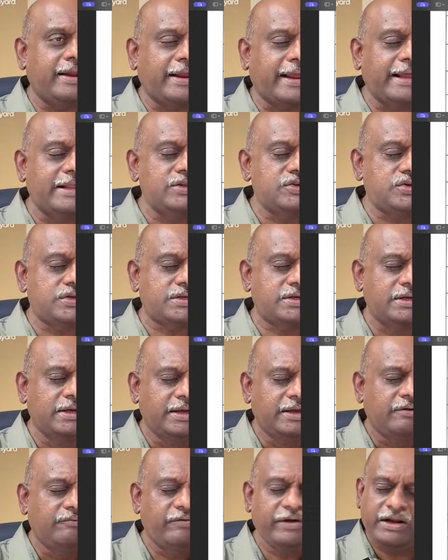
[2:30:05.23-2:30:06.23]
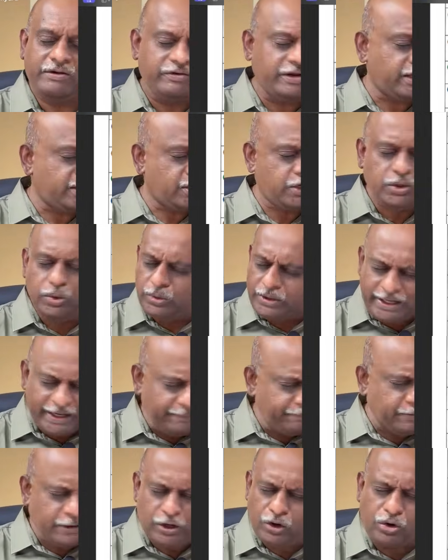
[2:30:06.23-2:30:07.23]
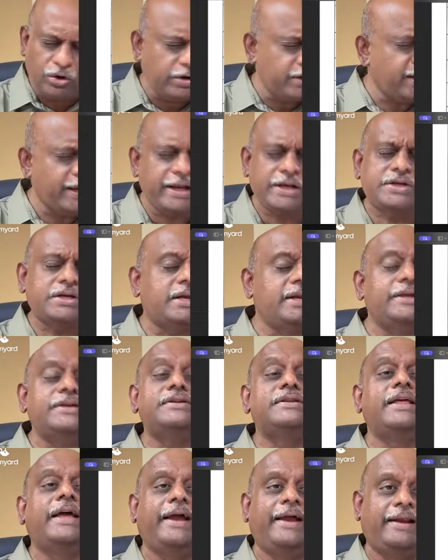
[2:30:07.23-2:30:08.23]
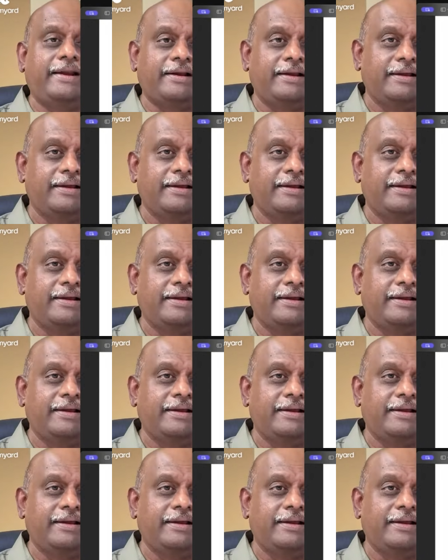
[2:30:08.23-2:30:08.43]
hence whenever QT prolongation is there.